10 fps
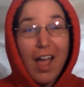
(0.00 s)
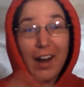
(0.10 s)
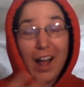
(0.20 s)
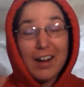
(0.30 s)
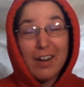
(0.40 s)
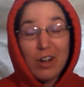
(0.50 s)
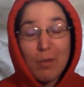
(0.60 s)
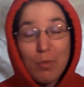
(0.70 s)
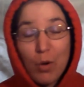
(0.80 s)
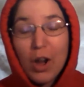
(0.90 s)
And I never
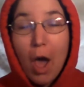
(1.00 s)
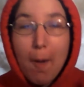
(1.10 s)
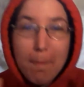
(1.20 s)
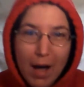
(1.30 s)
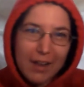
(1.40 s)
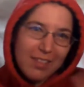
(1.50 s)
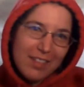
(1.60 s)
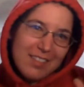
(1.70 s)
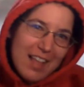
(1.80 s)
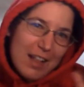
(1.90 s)
got bored, but
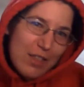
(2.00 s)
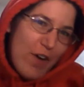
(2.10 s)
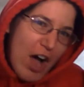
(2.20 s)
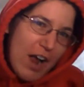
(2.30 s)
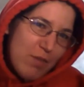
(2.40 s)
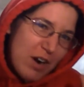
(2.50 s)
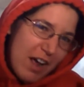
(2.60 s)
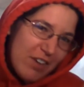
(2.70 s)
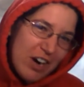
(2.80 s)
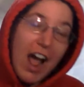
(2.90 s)
that's fine,
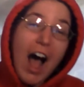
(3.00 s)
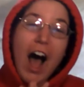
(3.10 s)
whatever.